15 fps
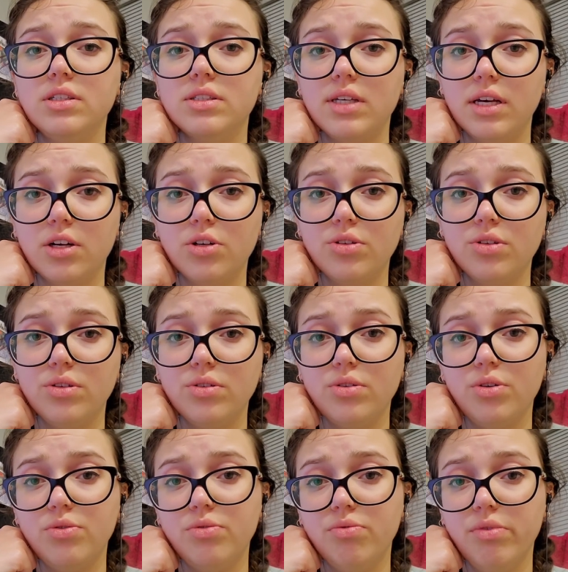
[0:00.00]
cycle
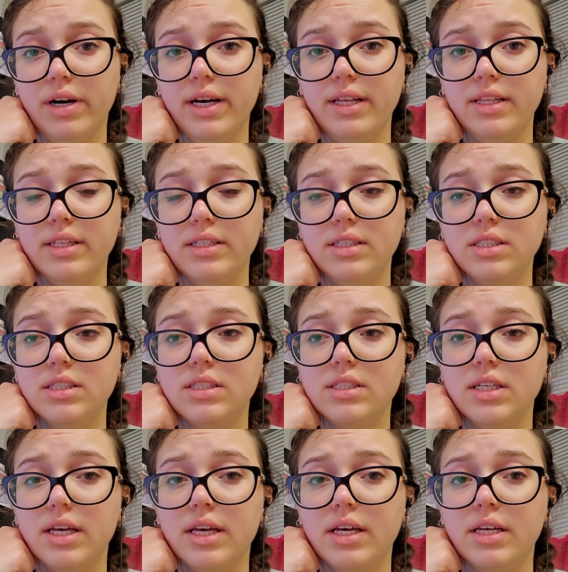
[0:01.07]
of violence
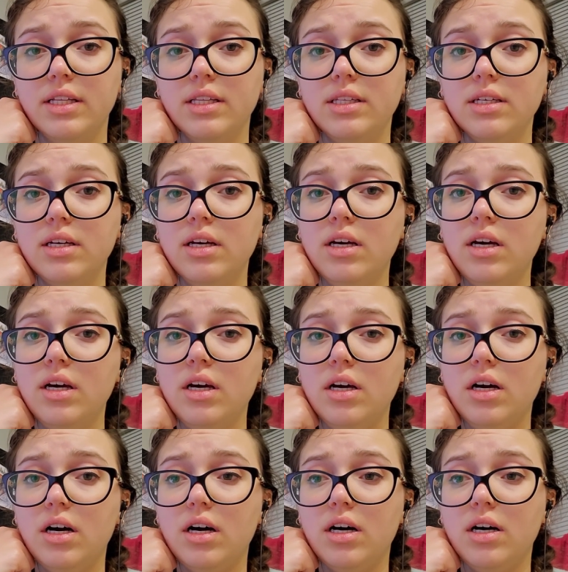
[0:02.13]
and
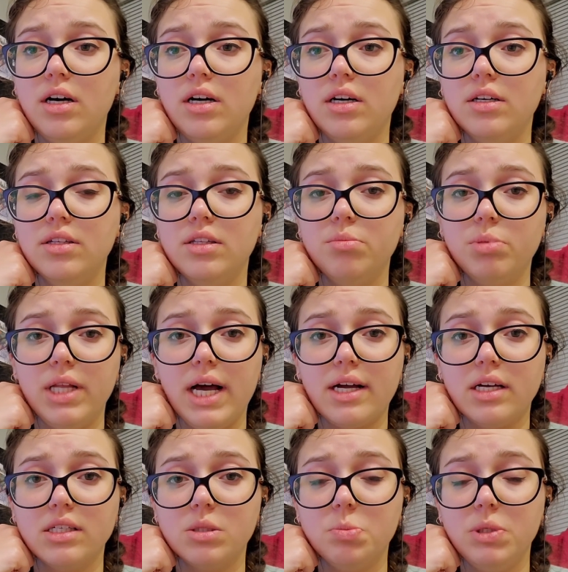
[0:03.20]
the Black
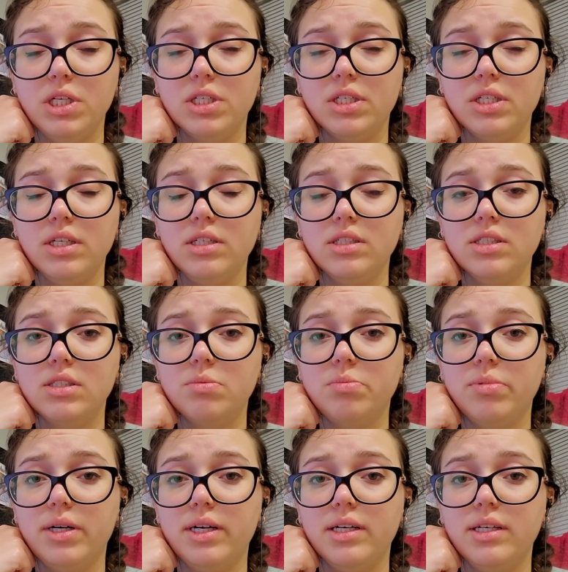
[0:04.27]
experience,
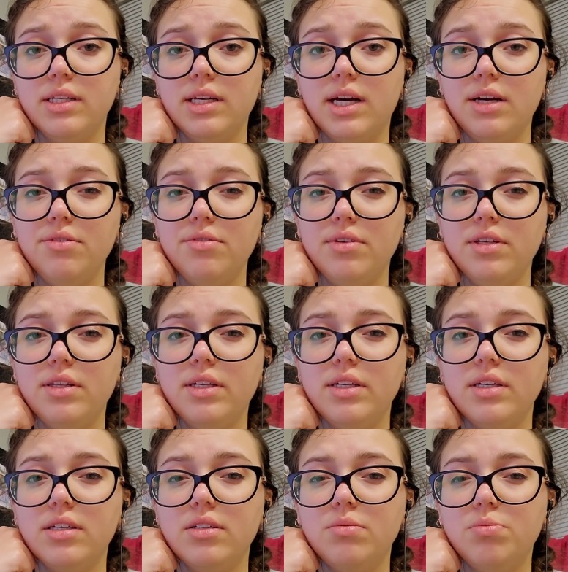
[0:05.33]
but I feel
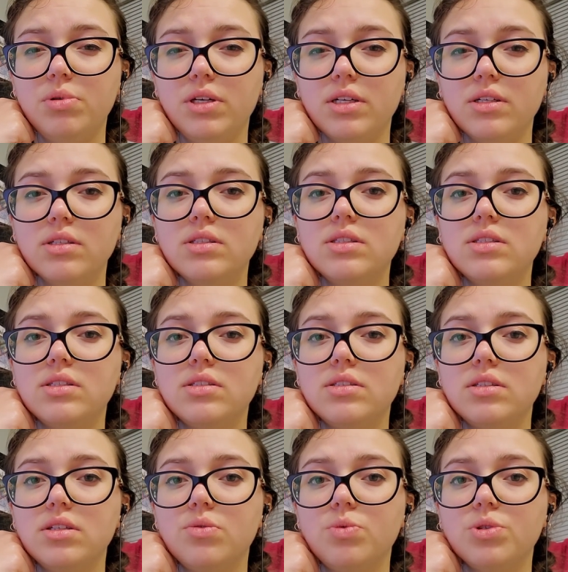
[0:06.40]
like because
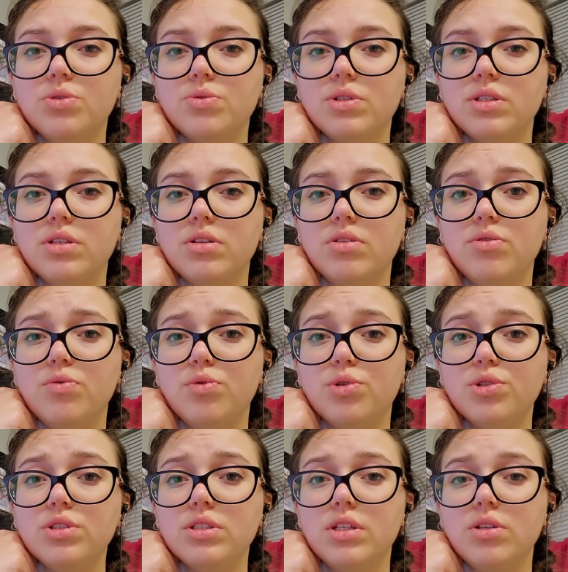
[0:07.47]
it was written in
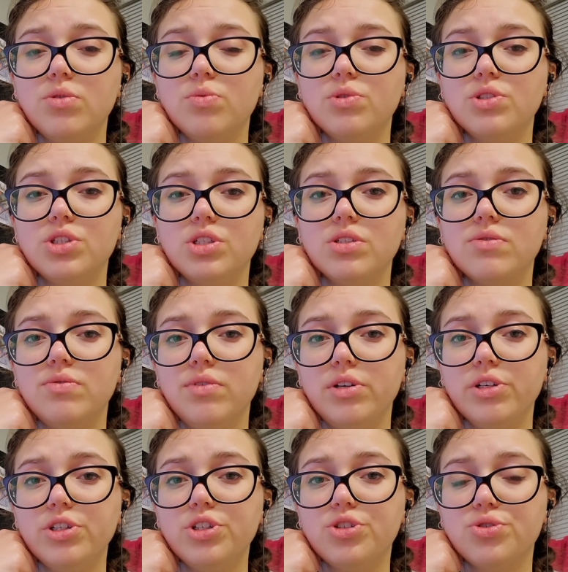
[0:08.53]
verse and it was just
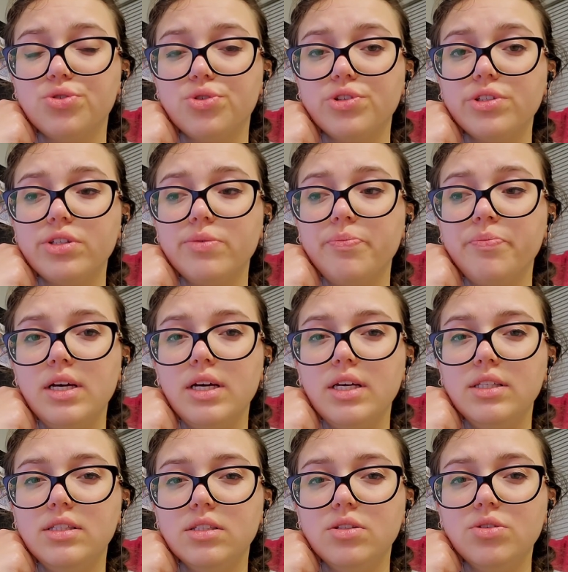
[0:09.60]
very short,
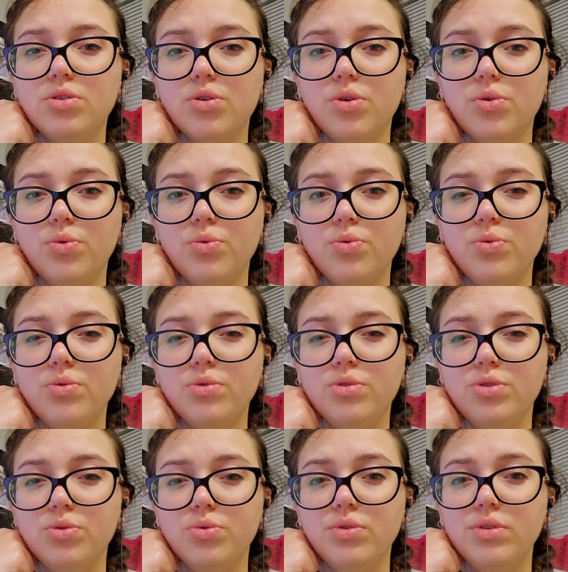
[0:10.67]
it didn't go
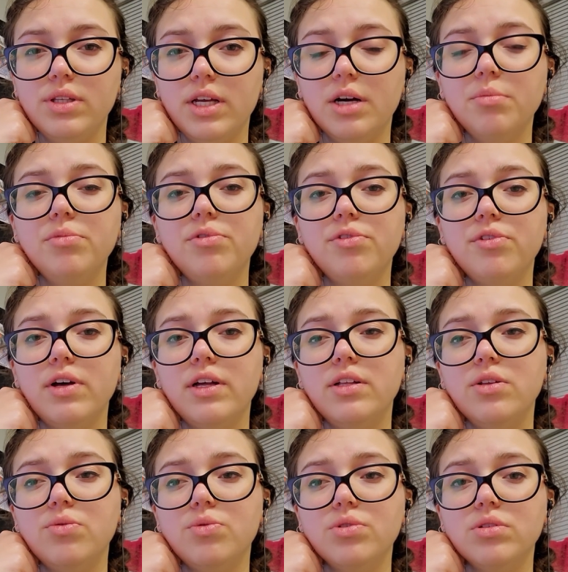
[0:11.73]
too in depth, and
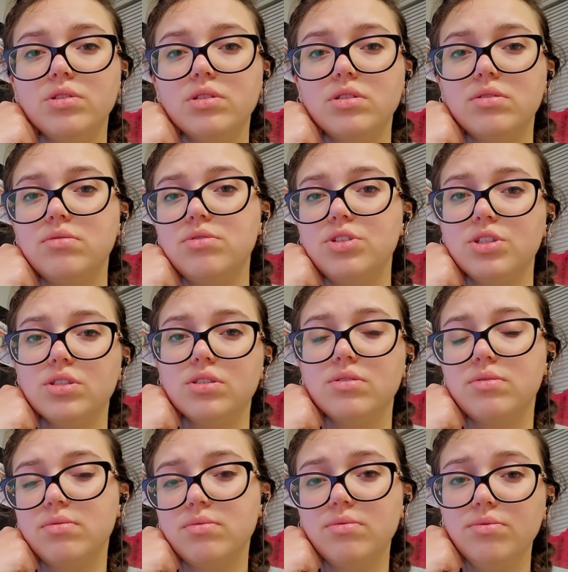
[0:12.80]
it was
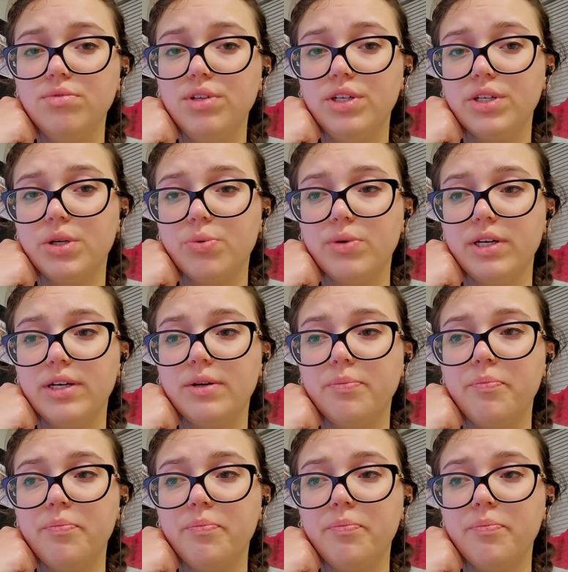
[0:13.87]
just very quick.